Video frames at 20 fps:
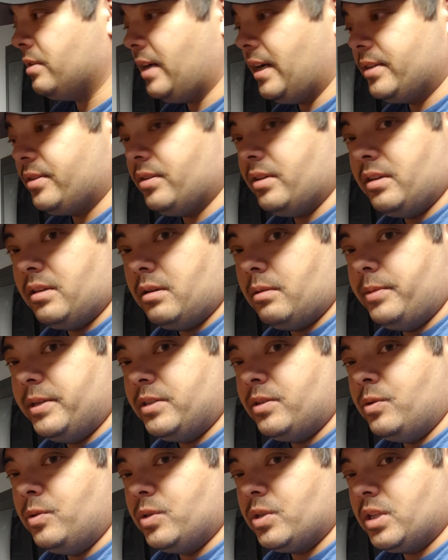are actually a little bit
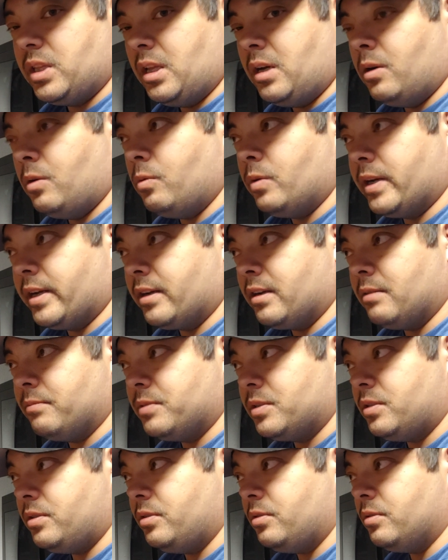too slow when it
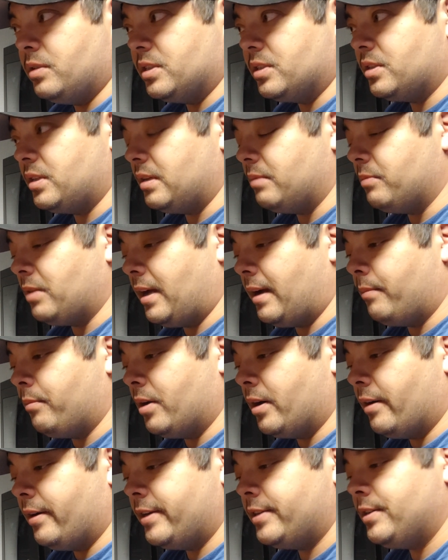comes to the Steam
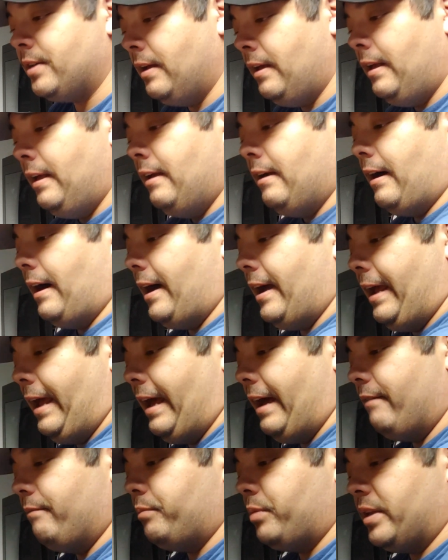libraries. I
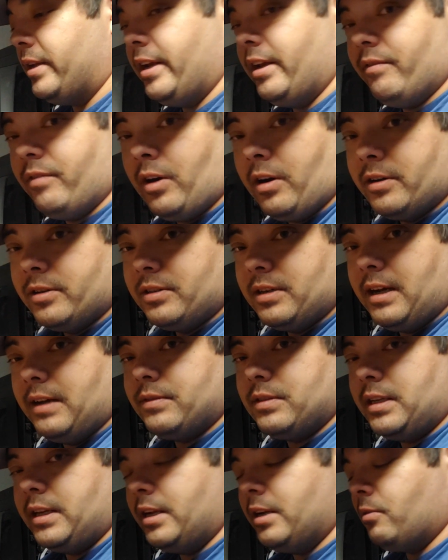have plenty of hard drives
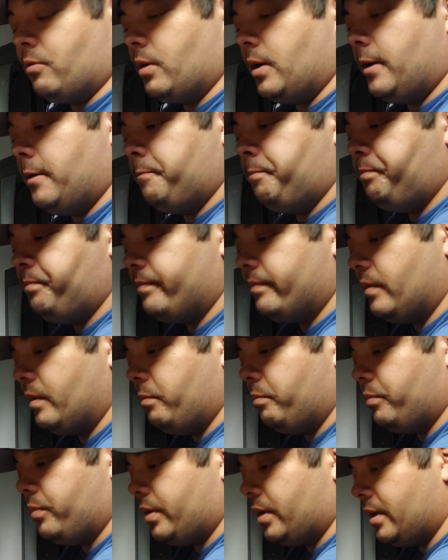laying around,
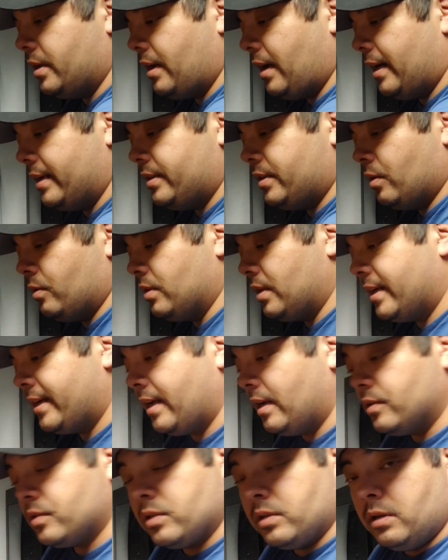but I don't like
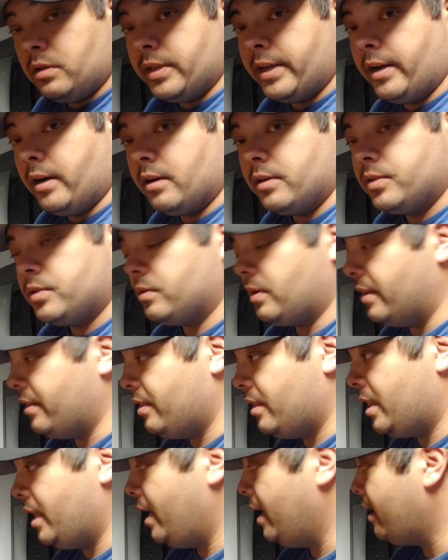how slow they are, so I
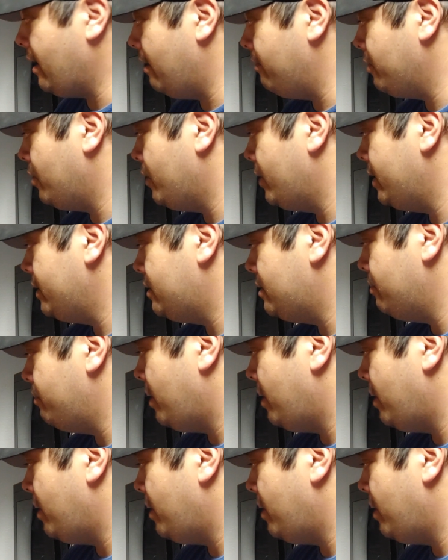think I'm going to